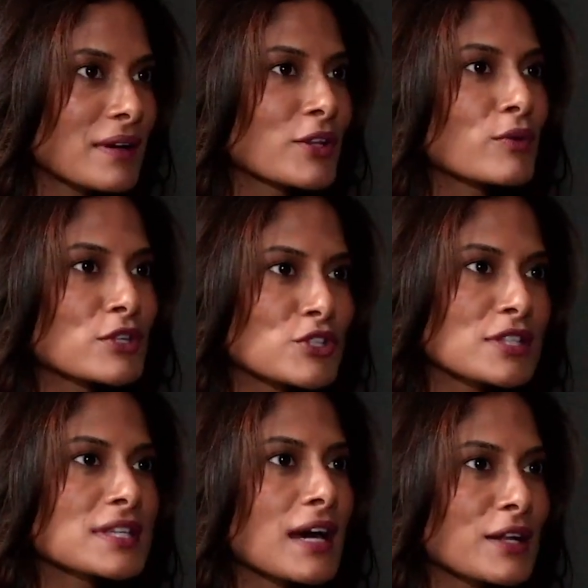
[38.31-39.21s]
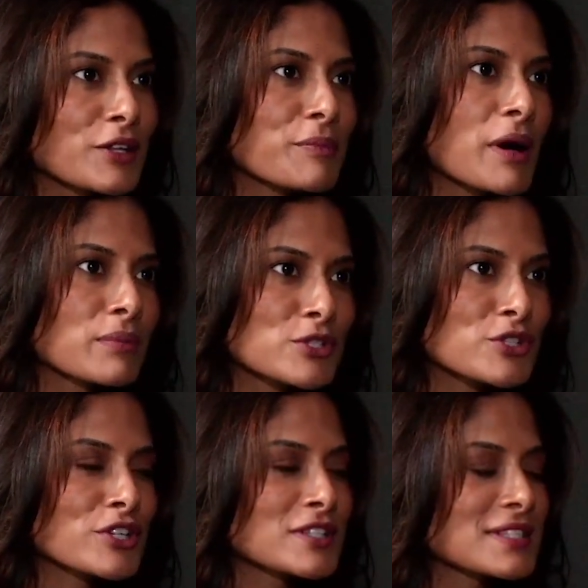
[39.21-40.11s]
The original title, the
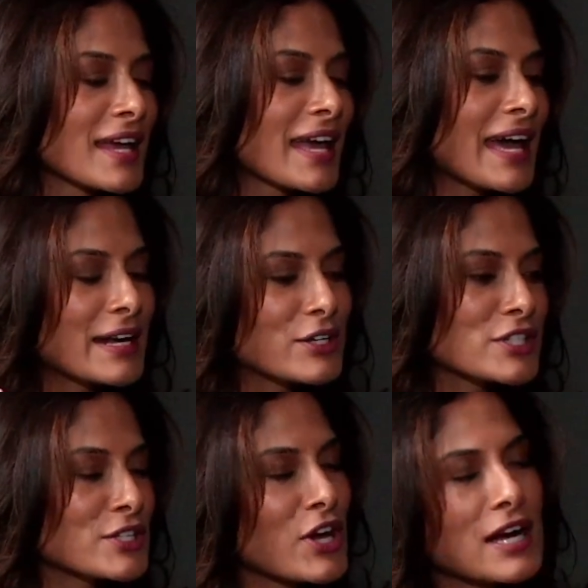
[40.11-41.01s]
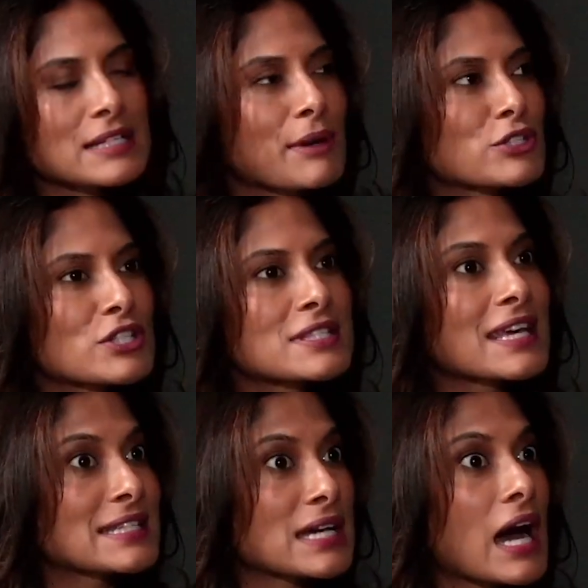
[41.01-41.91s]
publishers, editors had talked about just
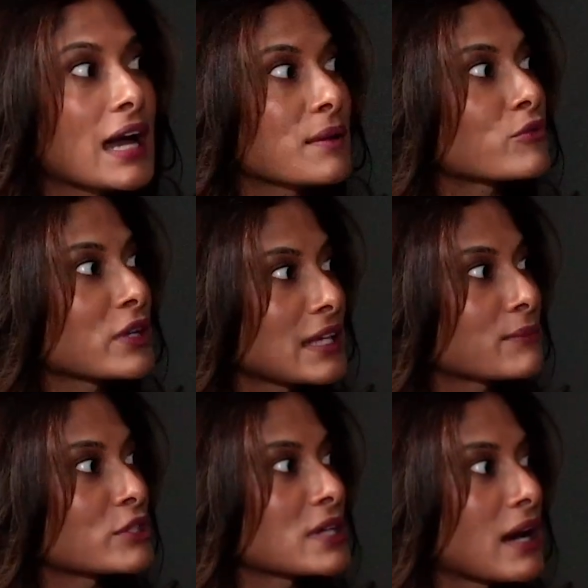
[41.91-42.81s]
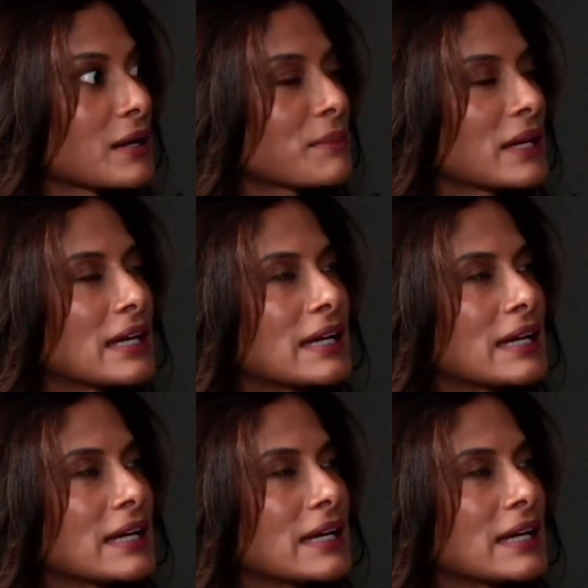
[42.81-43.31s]
saying time, reclaim your time.